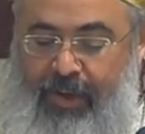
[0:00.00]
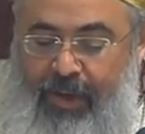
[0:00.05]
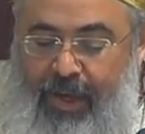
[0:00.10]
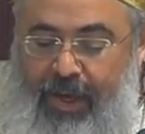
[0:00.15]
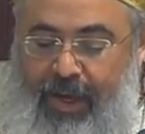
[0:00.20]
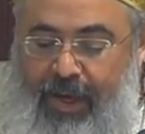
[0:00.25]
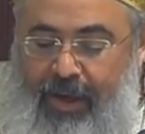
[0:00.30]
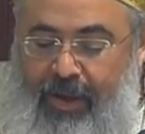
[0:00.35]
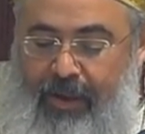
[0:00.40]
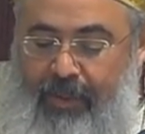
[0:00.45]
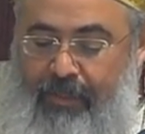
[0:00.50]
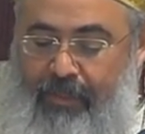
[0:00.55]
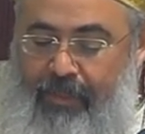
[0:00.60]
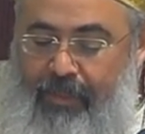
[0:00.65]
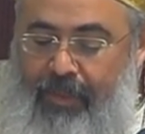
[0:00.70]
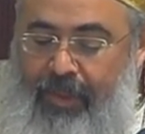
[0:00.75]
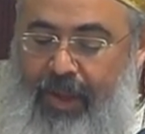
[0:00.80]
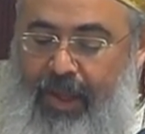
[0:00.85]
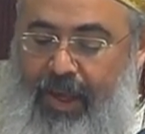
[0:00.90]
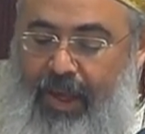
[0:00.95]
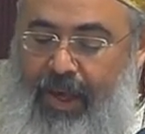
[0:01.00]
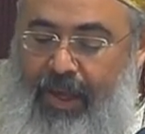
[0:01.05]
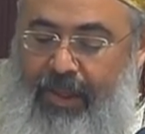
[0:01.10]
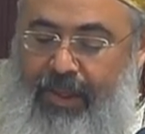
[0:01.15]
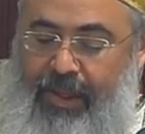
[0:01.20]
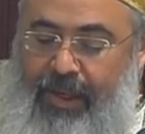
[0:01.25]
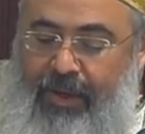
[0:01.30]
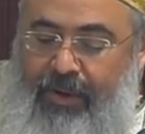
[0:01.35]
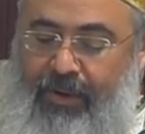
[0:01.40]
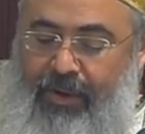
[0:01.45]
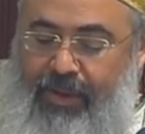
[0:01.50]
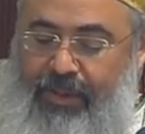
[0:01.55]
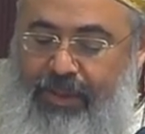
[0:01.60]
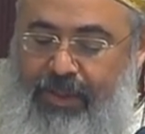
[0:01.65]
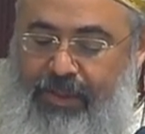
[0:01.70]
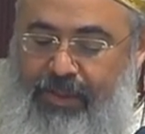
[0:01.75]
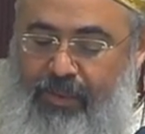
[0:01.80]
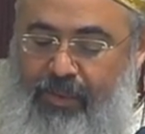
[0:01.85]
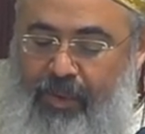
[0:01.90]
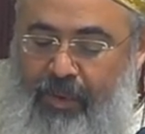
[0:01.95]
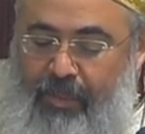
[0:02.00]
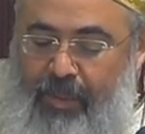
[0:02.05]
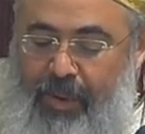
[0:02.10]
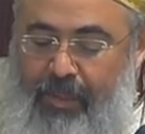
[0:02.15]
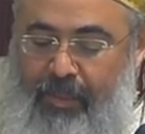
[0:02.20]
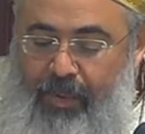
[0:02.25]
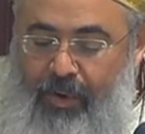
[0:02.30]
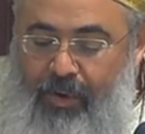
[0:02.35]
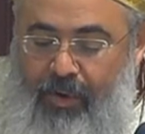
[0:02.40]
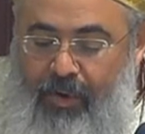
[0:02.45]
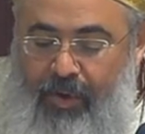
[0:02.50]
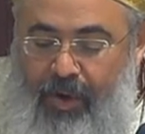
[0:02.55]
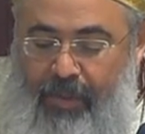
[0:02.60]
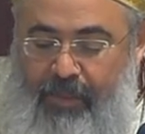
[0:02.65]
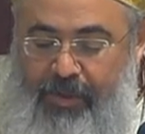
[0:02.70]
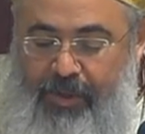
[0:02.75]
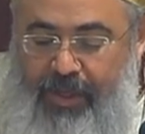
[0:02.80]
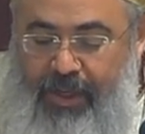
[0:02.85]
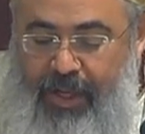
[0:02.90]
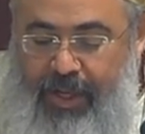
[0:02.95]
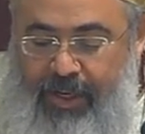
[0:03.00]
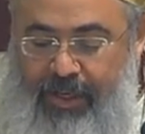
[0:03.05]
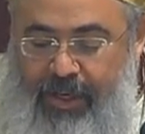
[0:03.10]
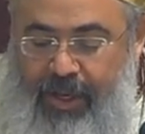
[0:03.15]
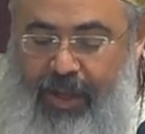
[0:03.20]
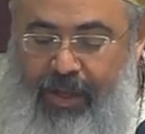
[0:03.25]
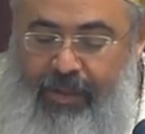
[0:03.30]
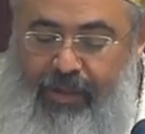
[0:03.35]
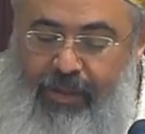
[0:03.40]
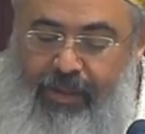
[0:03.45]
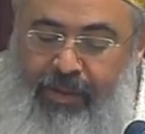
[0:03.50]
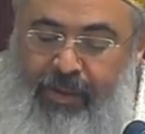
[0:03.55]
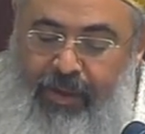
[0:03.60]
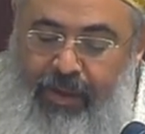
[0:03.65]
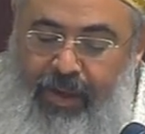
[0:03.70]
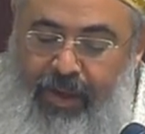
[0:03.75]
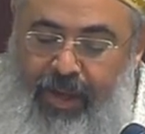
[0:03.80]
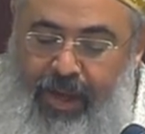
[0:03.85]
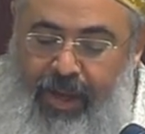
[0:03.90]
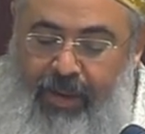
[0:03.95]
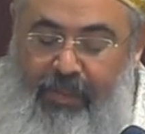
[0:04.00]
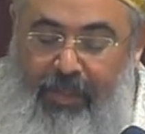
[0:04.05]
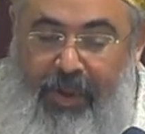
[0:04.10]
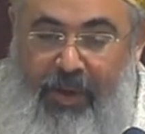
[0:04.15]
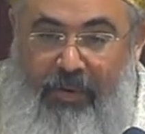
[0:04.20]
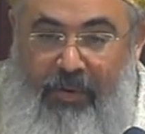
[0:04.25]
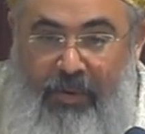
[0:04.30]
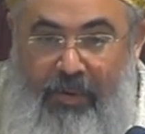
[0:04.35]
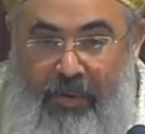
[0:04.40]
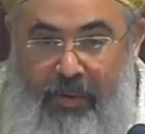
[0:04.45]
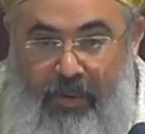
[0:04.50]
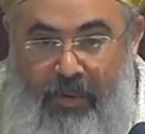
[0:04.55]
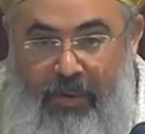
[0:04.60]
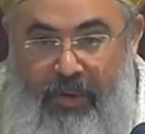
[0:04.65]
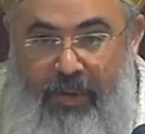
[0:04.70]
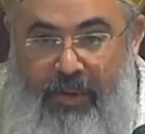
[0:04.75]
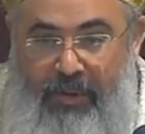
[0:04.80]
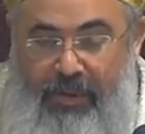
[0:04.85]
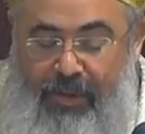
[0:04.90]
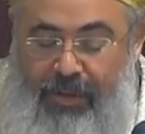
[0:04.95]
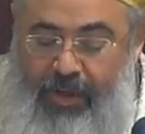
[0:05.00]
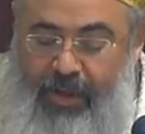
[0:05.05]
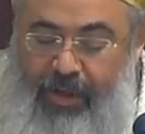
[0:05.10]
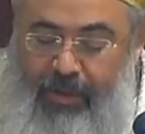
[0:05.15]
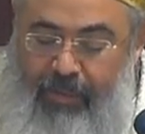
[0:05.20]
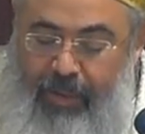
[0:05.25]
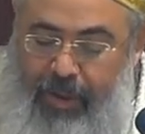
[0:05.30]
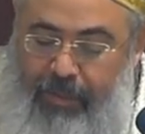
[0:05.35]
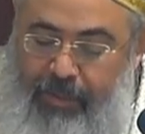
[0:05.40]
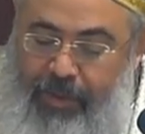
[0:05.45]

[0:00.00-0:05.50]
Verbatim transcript: Um, and later it says, Remember corruption and death, and be true to the commandments.